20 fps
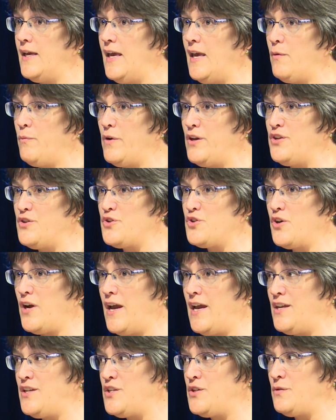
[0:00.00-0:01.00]
And when you're
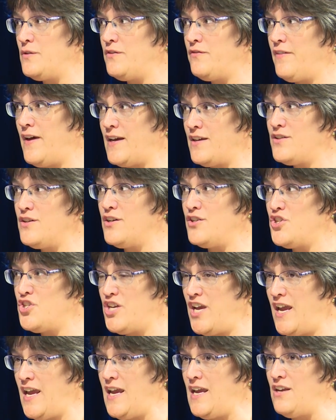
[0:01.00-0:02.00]
trying to effect a
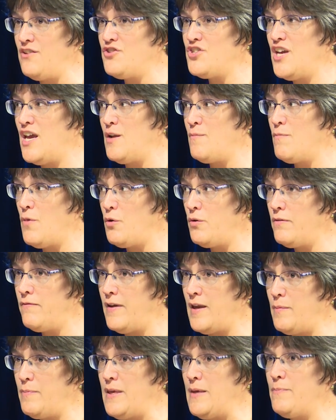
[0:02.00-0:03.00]
change and
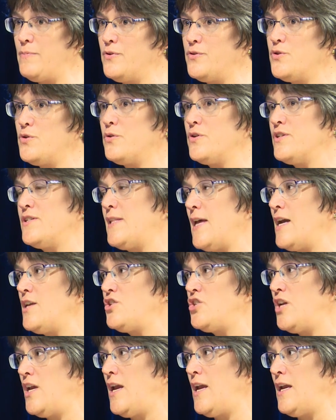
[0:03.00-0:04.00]
motivate people towards that
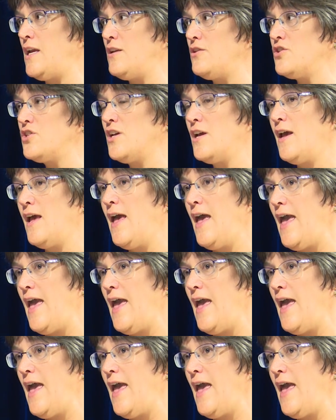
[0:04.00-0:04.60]
change,